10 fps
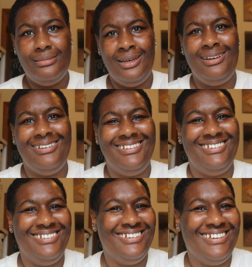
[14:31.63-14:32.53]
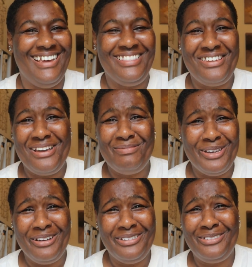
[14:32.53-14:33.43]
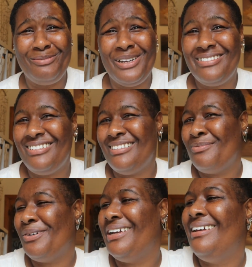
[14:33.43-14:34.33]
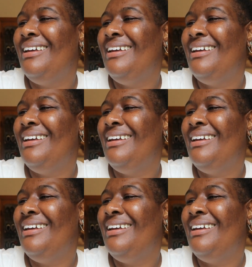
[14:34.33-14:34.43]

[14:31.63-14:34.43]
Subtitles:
I think I'm talking too much at this point.